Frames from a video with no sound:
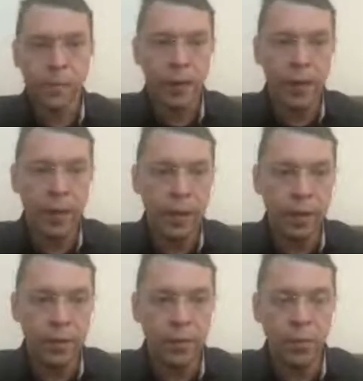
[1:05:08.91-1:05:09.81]

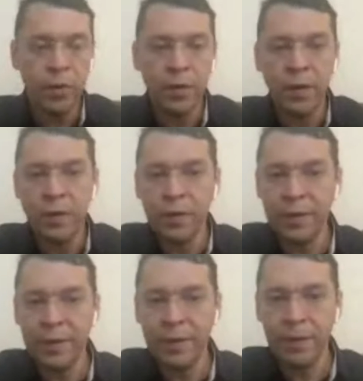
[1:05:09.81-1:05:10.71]
and we already like 10
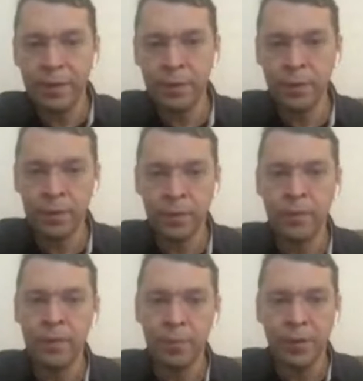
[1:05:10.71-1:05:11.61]
years in
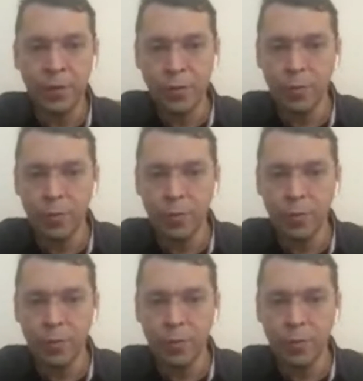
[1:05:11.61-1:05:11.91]
production mode.